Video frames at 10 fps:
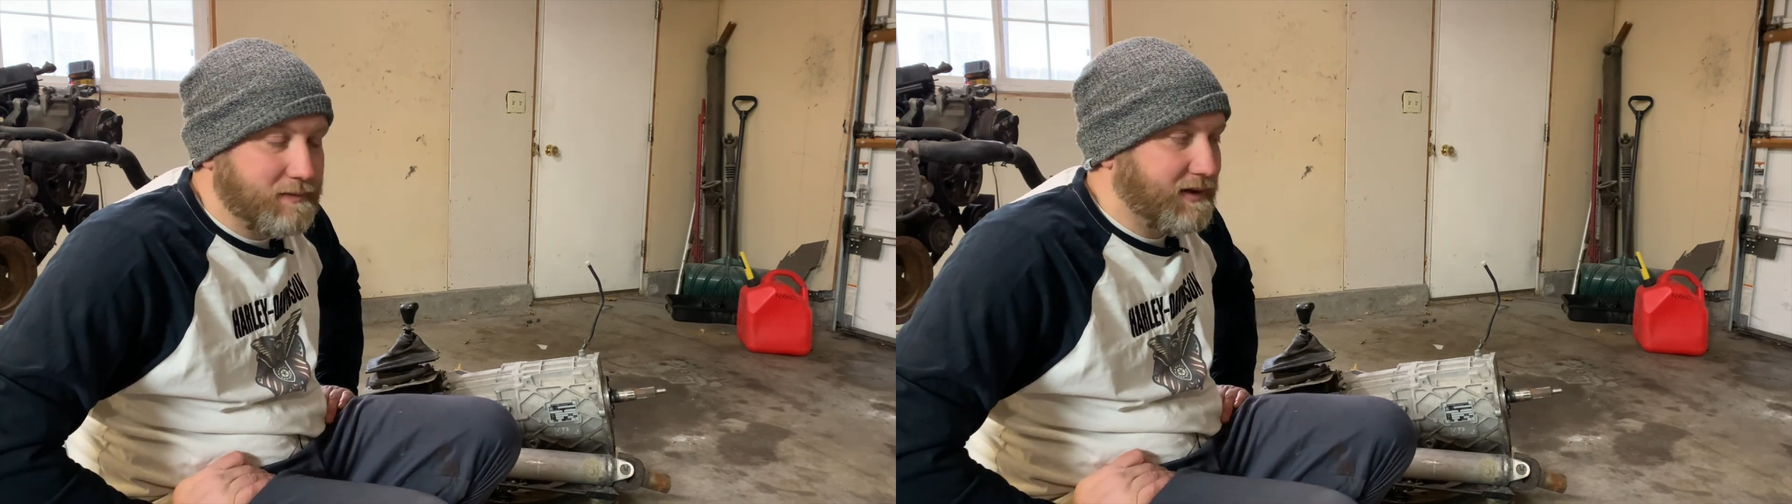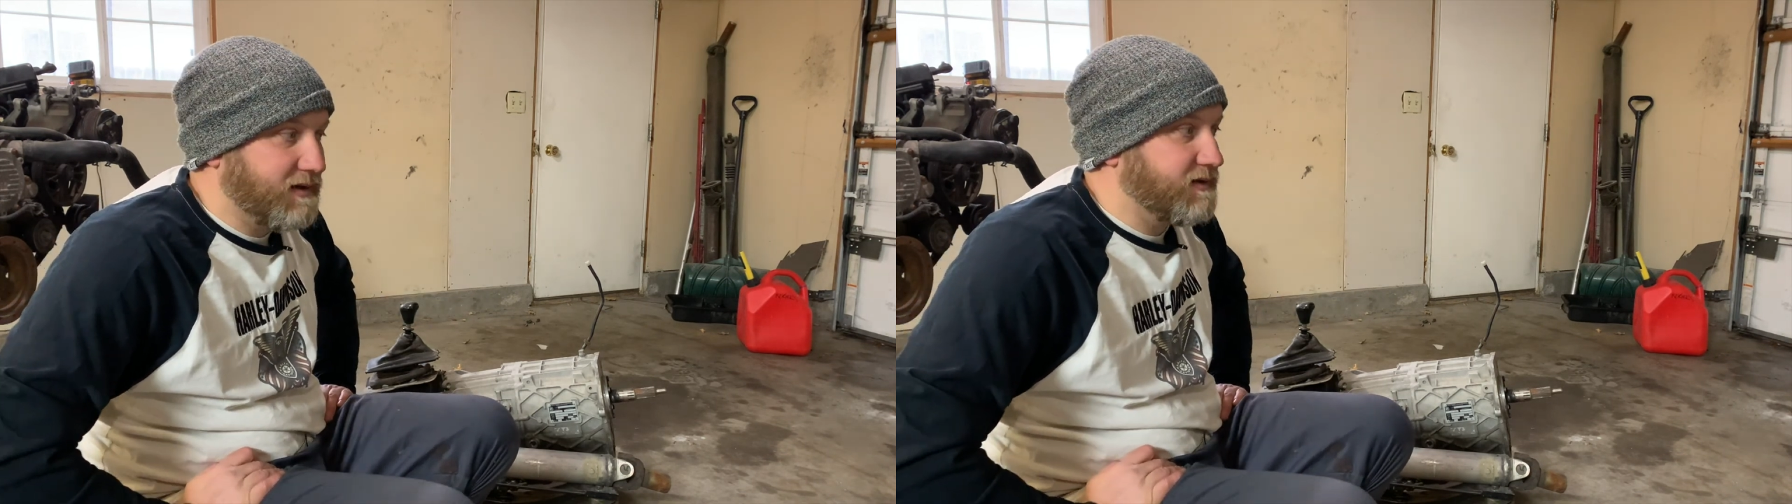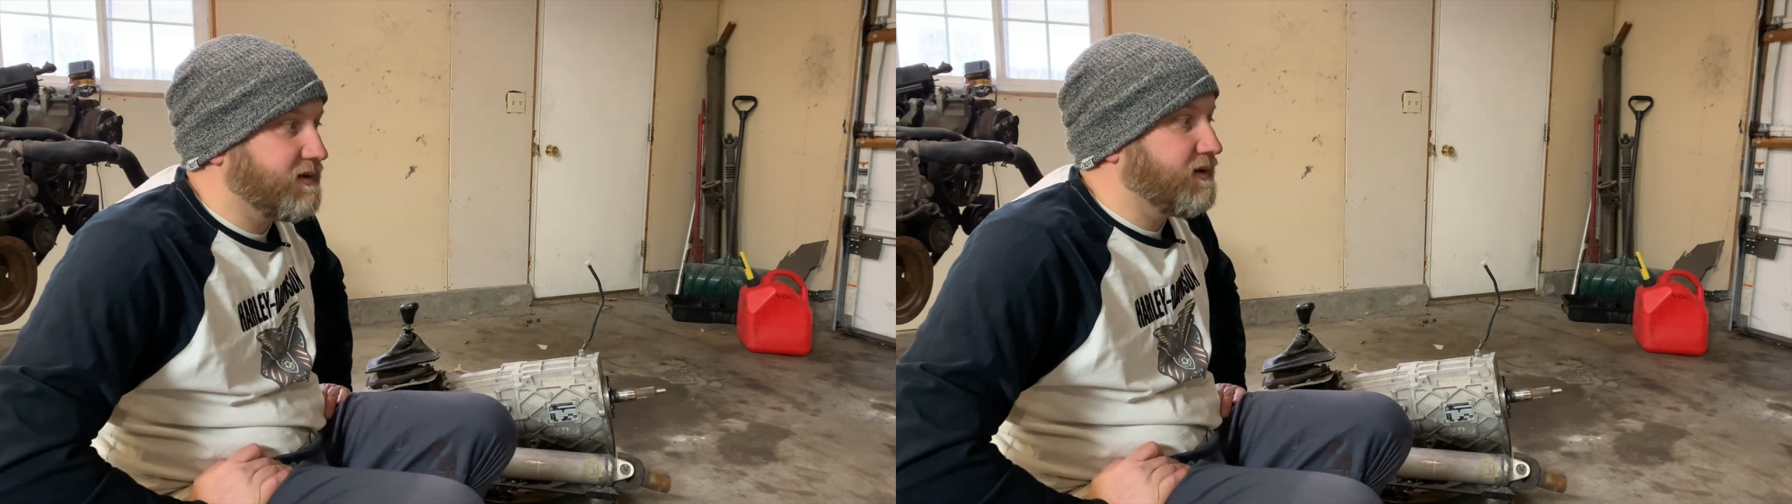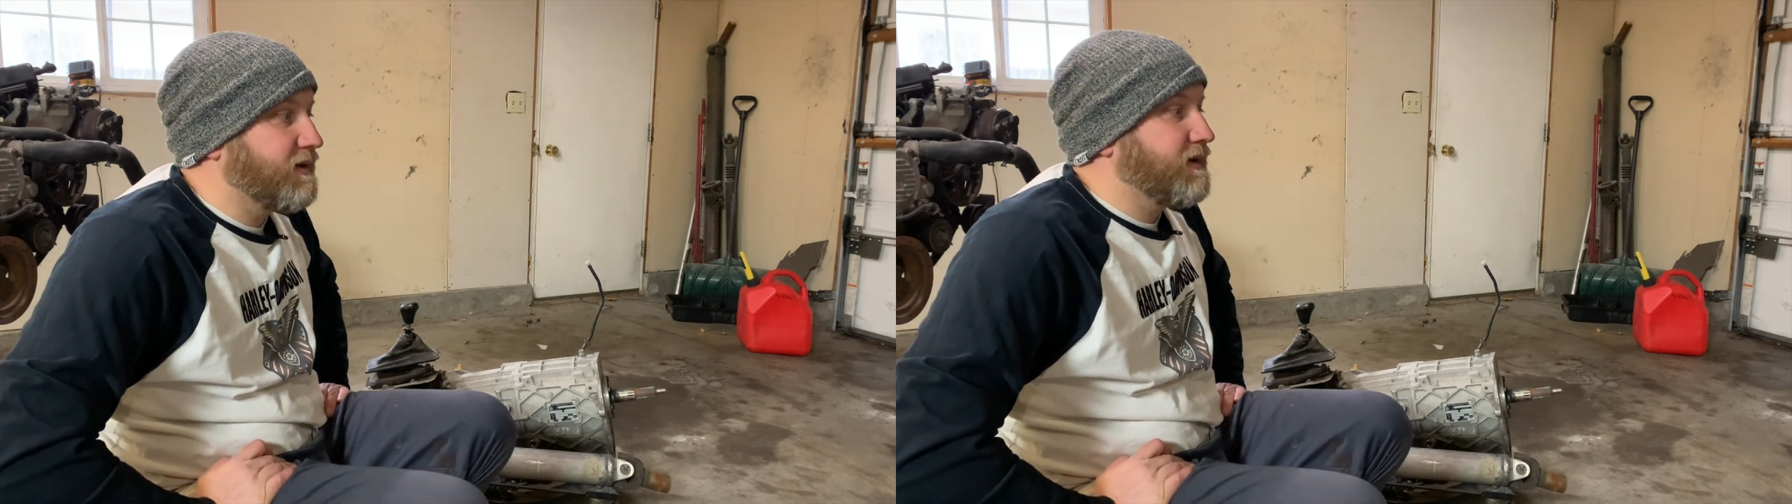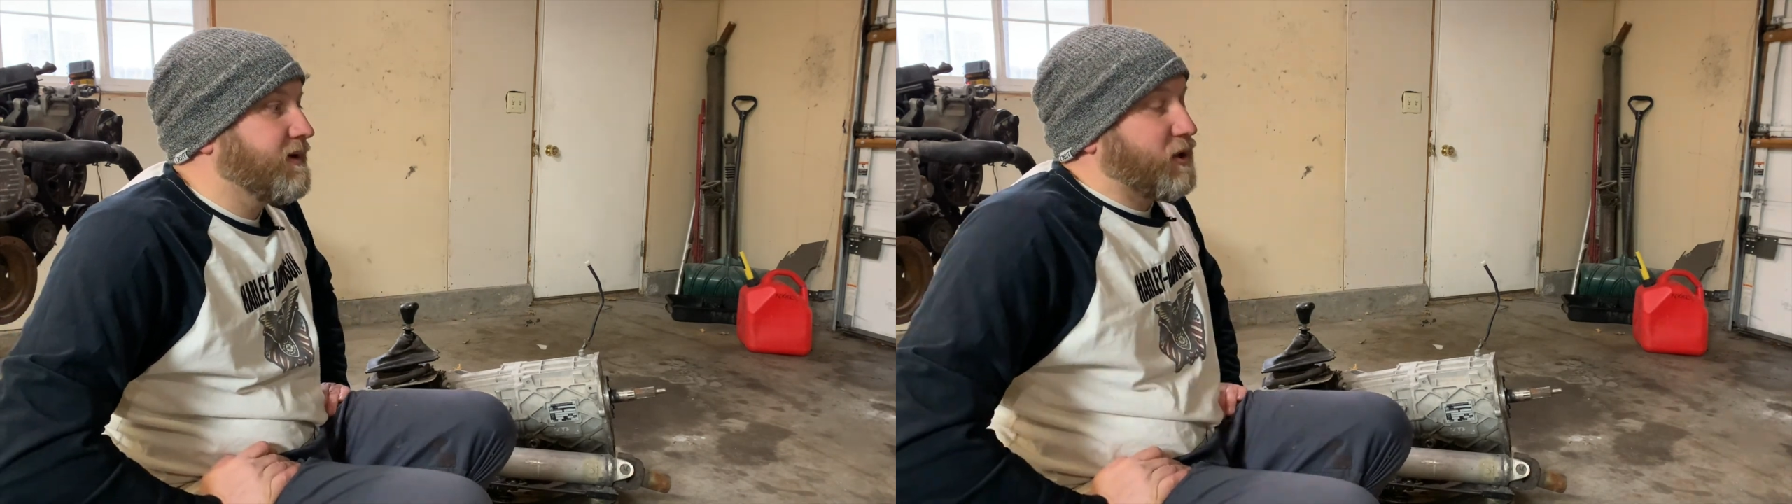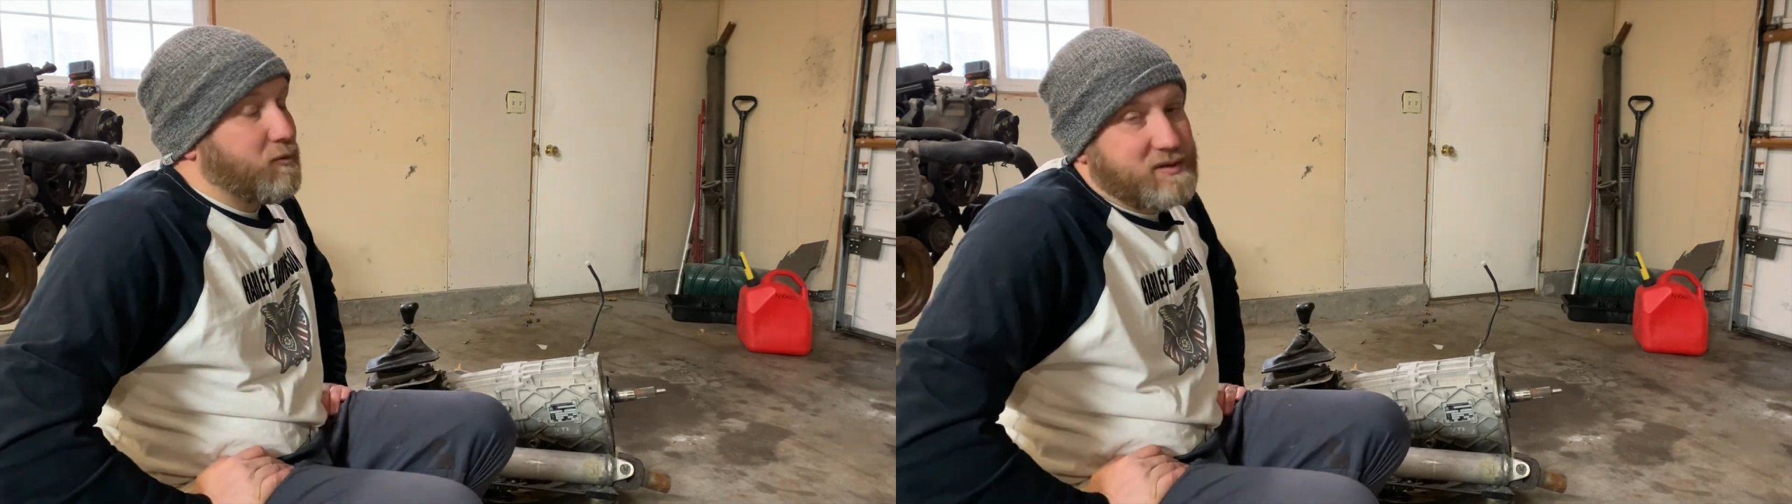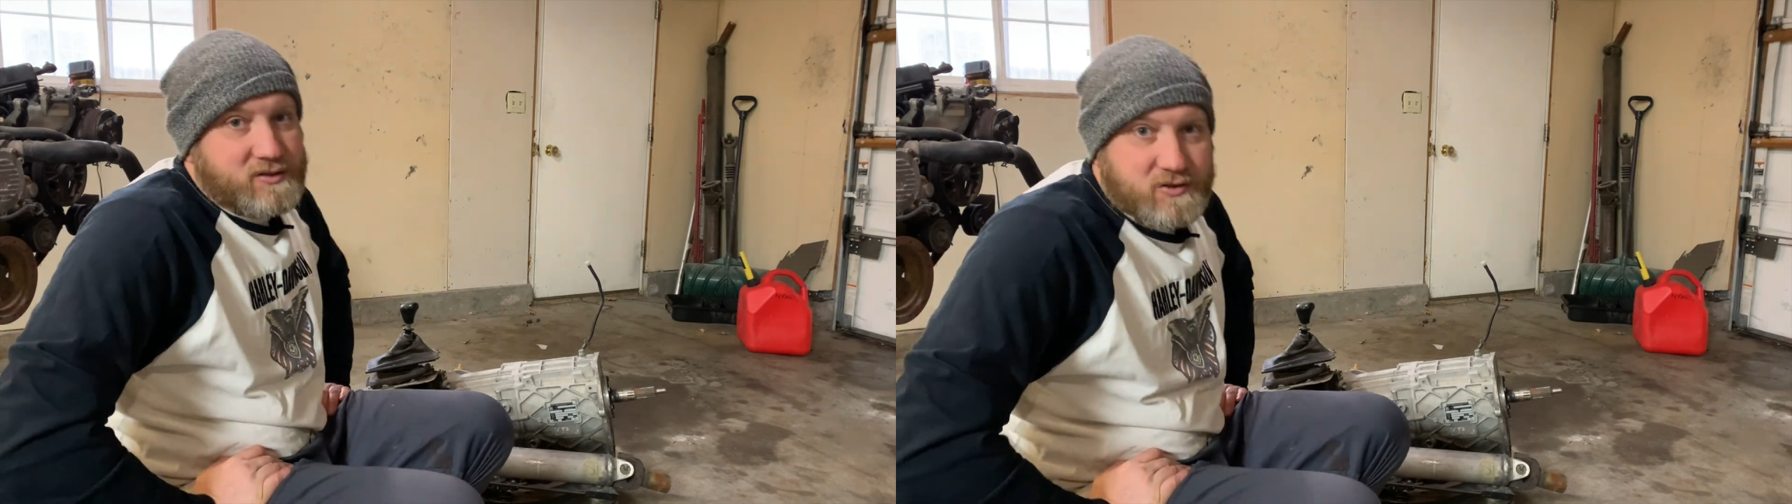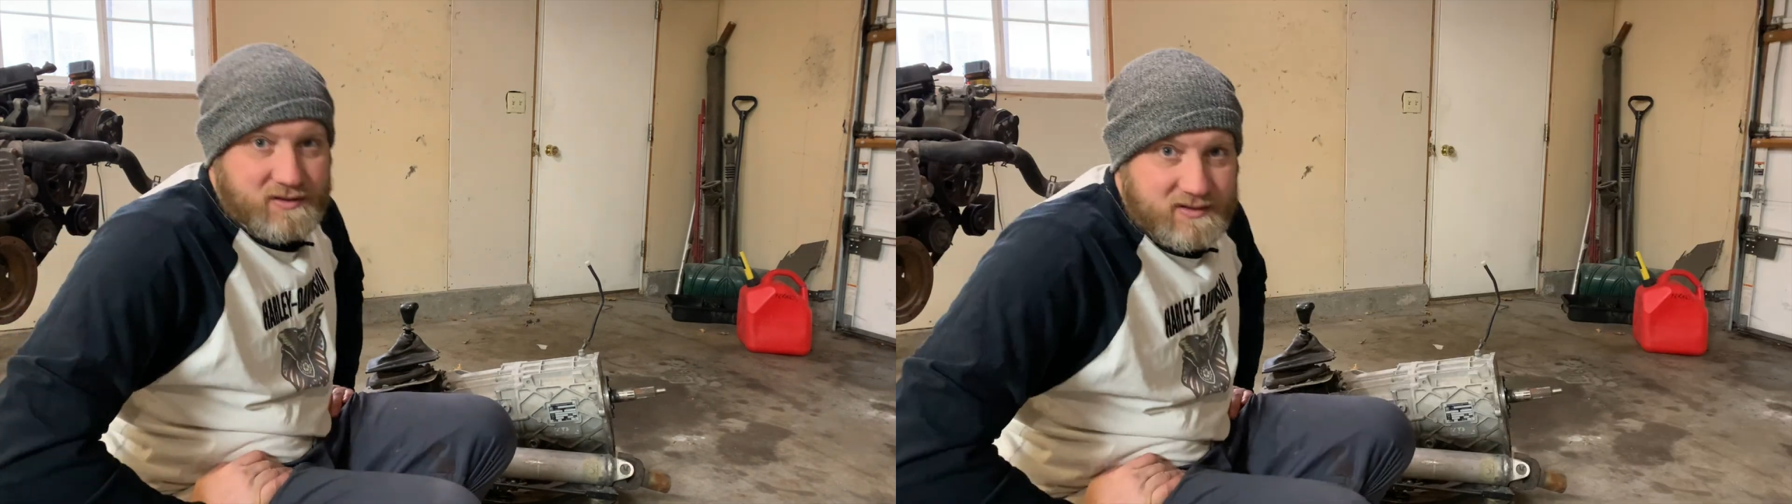band. Hope you
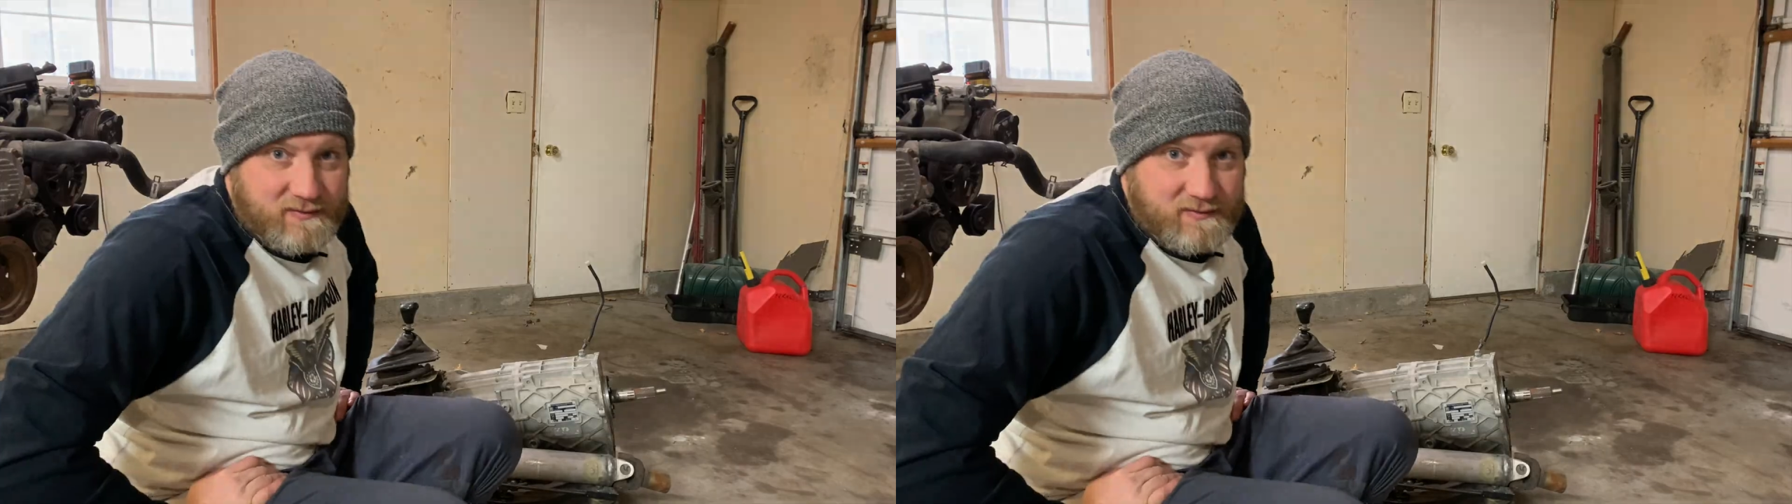enjoyed this